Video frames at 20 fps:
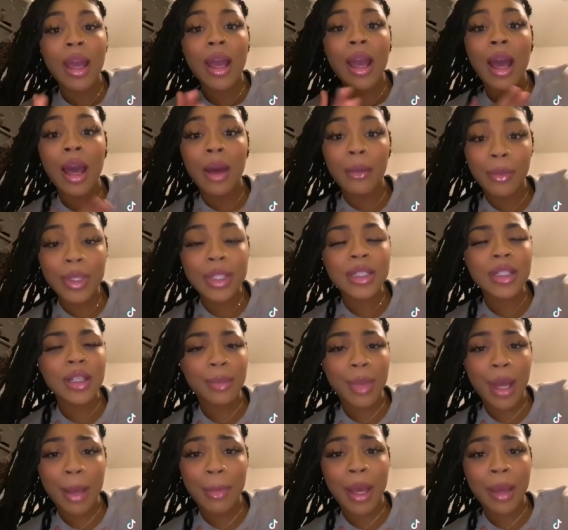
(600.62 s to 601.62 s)
I was gonna
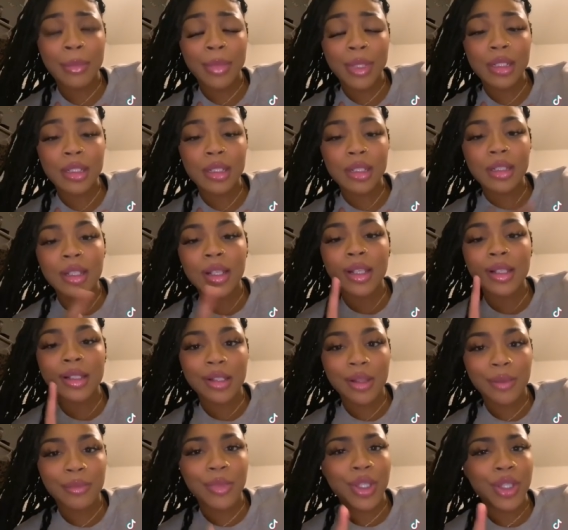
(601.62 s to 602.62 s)
mind my business,
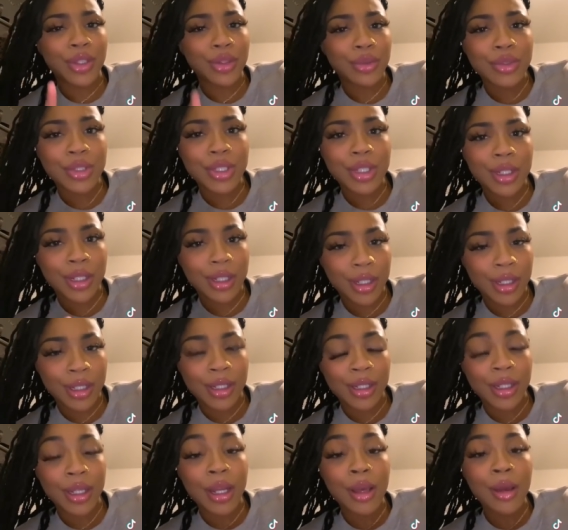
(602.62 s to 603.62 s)
something you should have
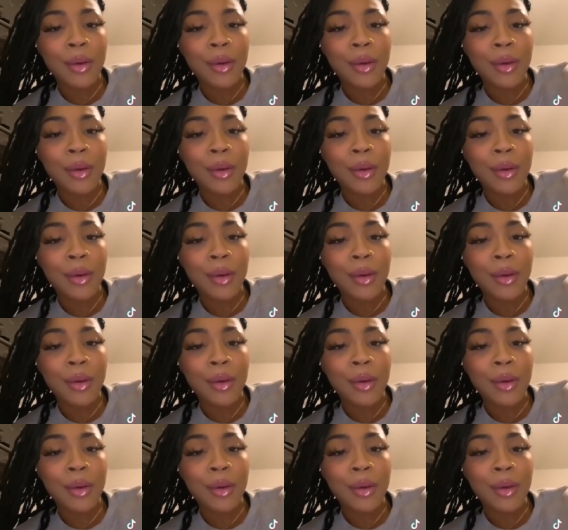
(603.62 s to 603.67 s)
done.